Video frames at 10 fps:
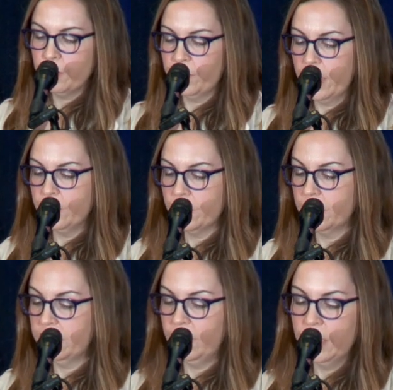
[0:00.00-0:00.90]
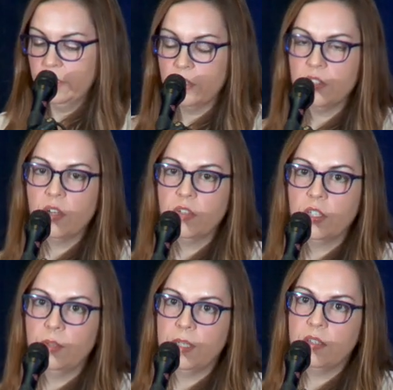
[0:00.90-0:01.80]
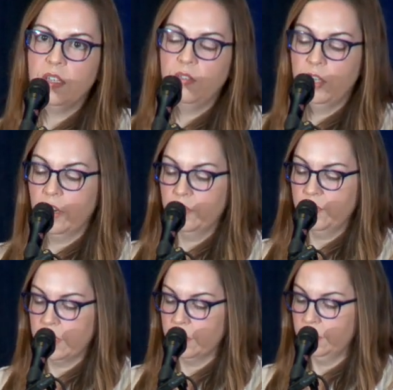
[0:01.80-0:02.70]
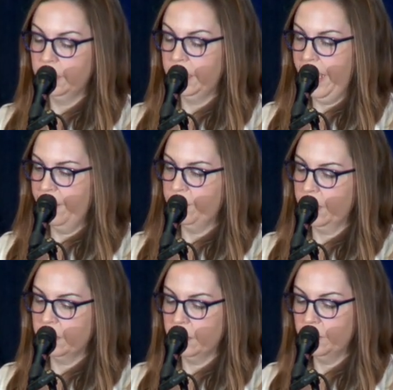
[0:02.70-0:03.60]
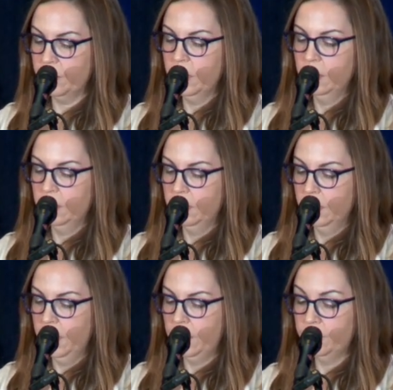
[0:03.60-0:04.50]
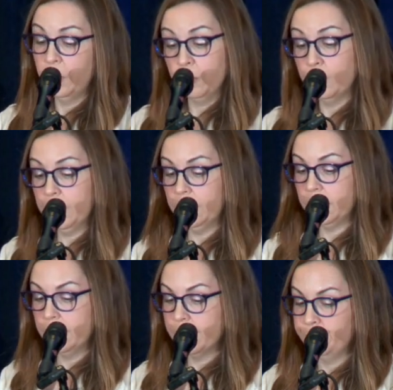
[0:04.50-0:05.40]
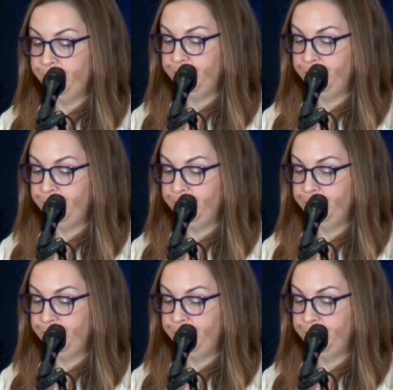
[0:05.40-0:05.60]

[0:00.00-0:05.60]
provides certain advantages over humans given our physical and affective uh, vulnerabilities.